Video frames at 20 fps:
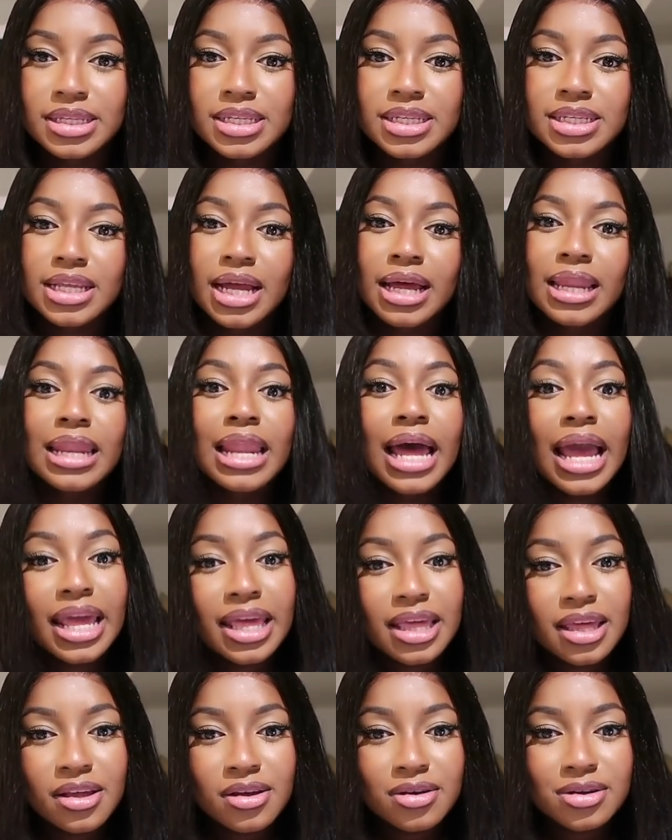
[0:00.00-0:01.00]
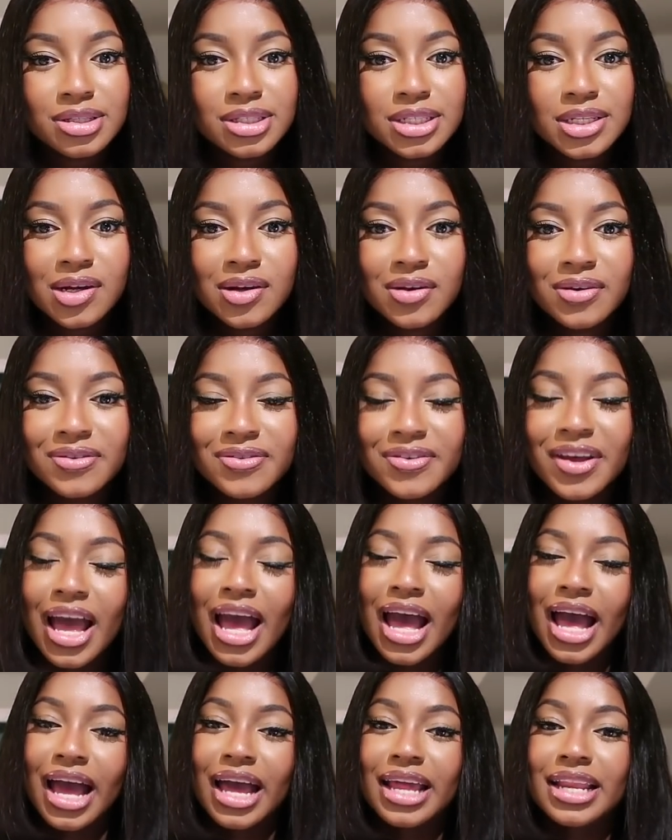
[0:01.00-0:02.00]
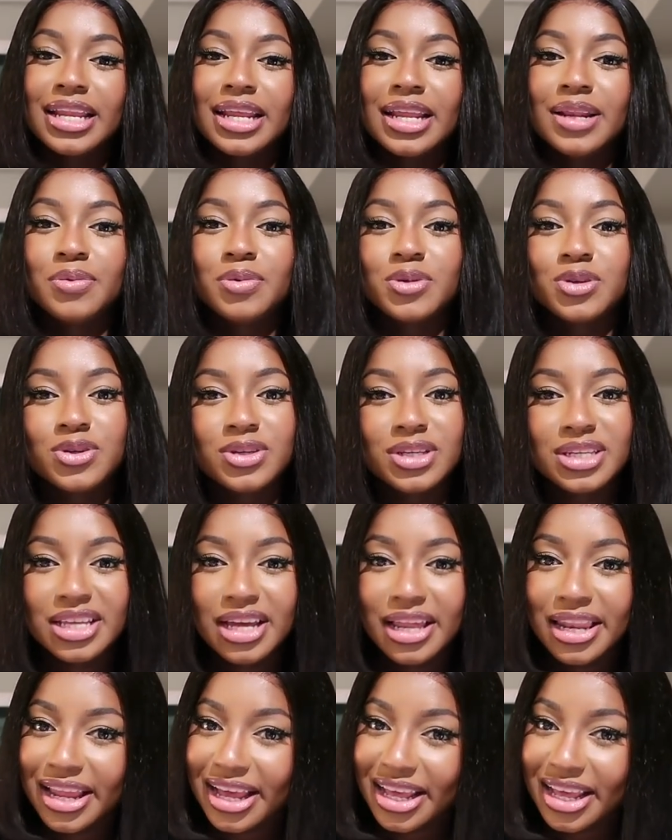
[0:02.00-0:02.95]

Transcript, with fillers: to start liking yourself, and then once you start